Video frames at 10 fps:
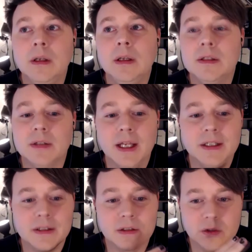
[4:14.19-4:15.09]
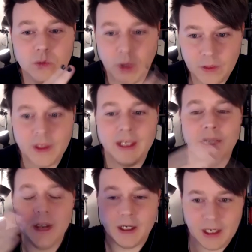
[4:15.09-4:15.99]
So God doesn't do one thing
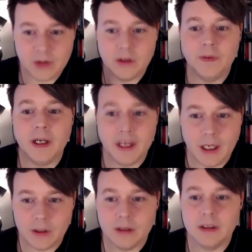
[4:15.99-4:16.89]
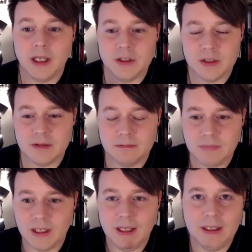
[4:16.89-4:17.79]
and then another and then another. God just
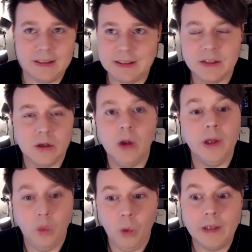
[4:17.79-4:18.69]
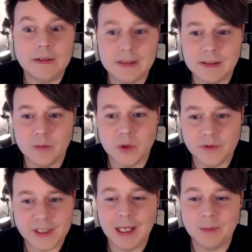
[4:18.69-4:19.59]
exists all at once in some sort
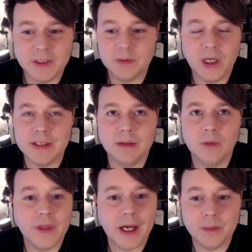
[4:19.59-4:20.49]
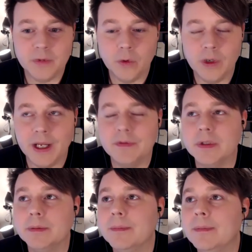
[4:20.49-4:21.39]
of timeless present without a before and
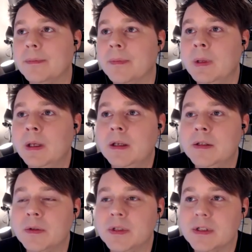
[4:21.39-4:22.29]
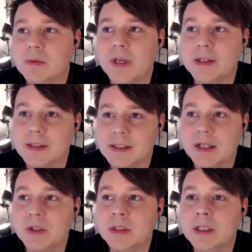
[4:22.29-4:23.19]
after. So he exists without
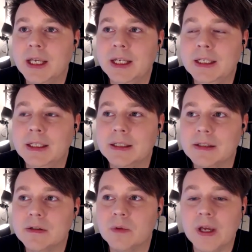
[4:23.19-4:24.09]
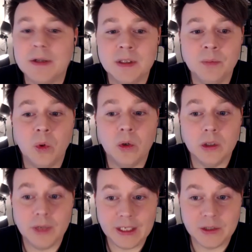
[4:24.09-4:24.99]
succession and he exists without temporal
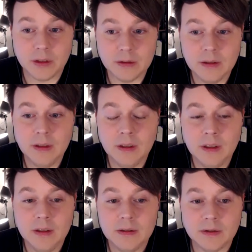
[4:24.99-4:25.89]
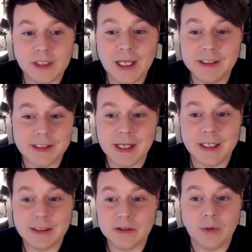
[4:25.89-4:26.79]
location. So God does not
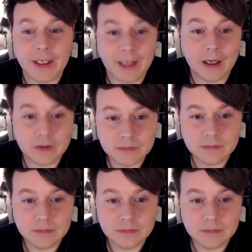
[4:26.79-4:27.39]
exist right now.